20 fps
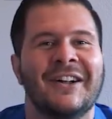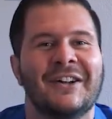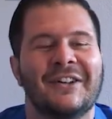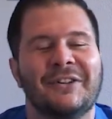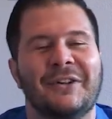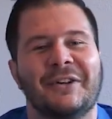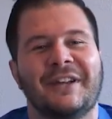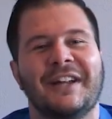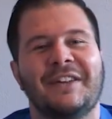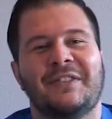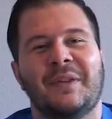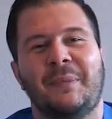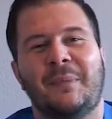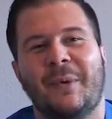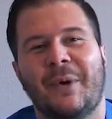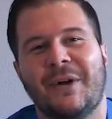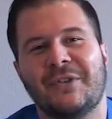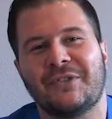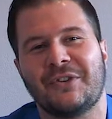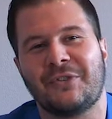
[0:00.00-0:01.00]
looking to
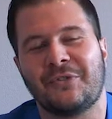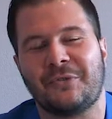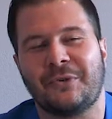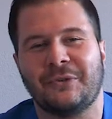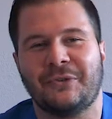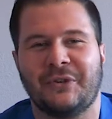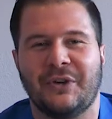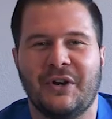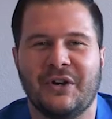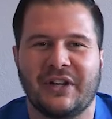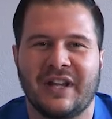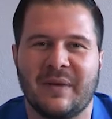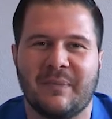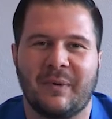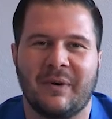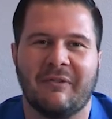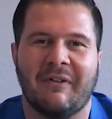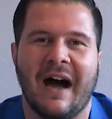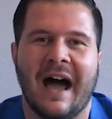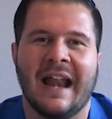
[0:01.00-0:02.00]
purchase through a turnkey
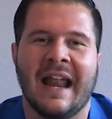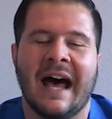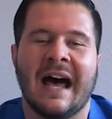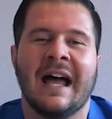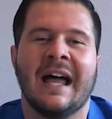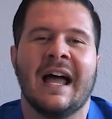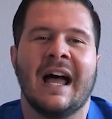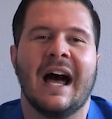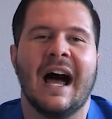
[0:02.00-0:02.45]
provider,